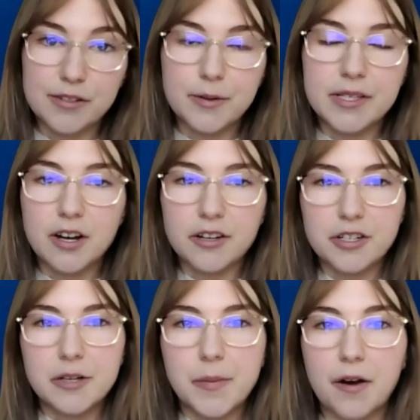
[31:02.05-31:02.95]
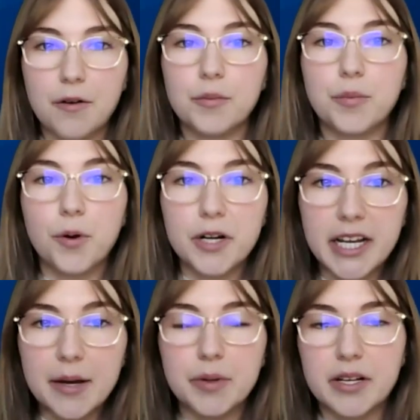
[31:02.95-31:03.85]
So it's not just about
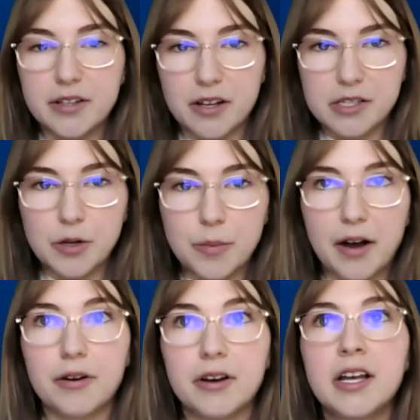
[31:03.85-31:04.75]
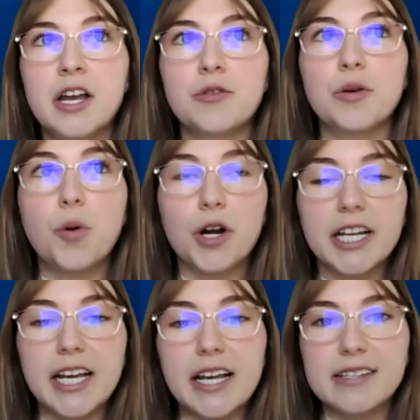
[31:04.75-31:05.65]
reporting it, but it's also about
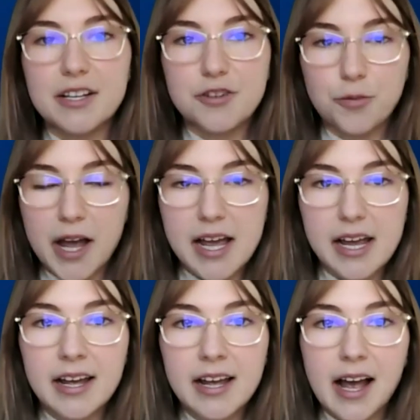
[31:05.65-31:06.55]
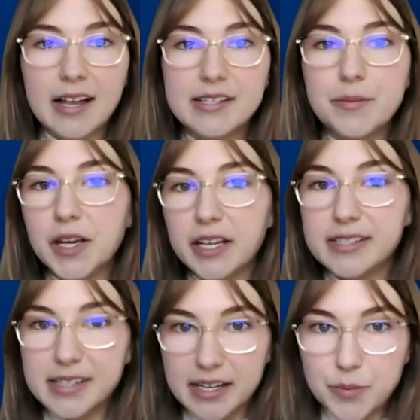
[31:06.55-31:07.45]
reporting it in such a way as to make it
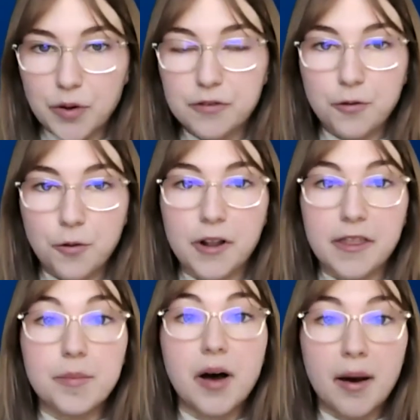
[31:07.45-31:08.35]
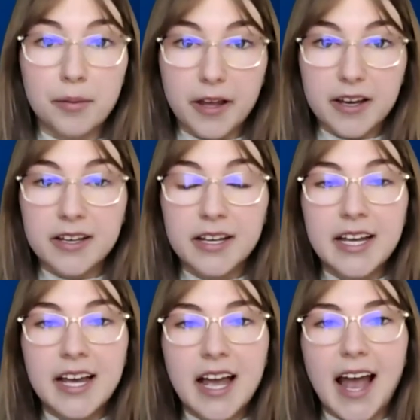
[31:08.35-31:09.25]
accessible for the public.
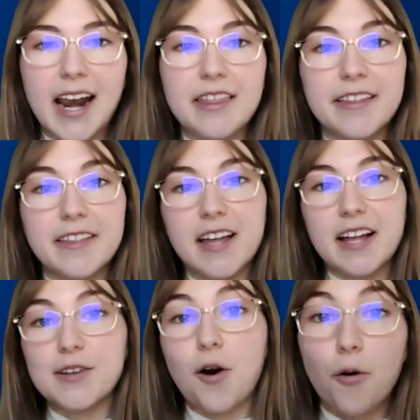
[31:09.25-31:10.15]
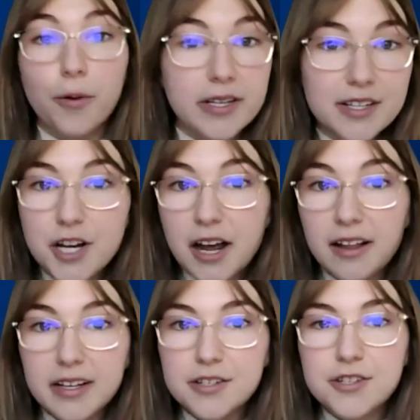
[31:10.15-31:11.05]
And I think that that's always a
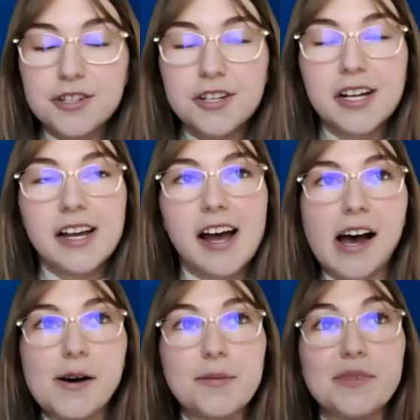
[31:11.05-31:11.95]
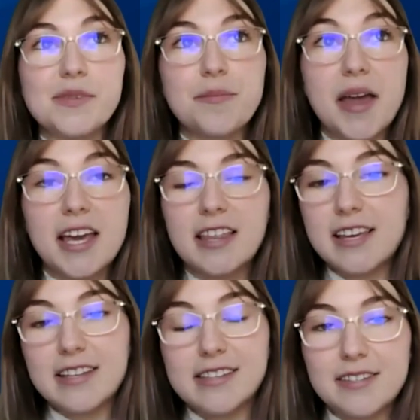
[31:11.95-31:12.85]
challenge, to make
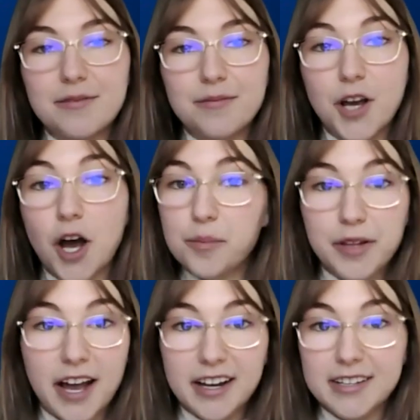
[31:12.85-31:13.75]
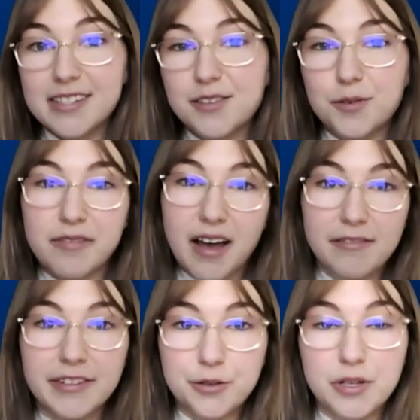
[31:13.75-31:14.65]
these complex, sort of
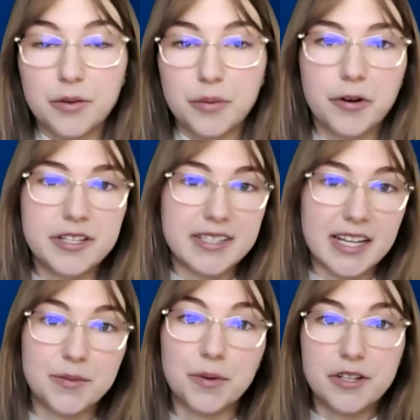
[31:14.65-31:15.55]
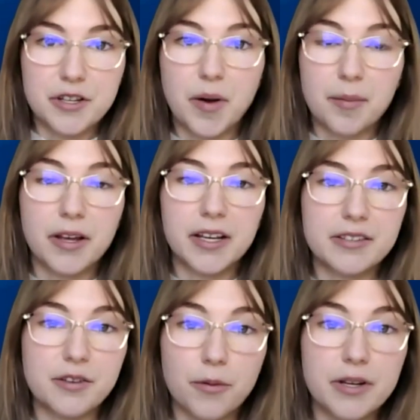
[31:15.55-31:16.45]
heavy duty reports accessible to the public
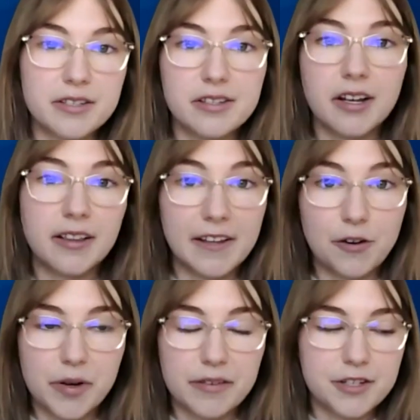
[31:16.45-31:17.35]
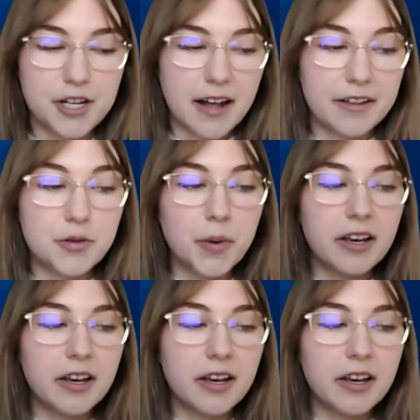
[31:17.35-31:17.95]
is always a little bit of a challenge.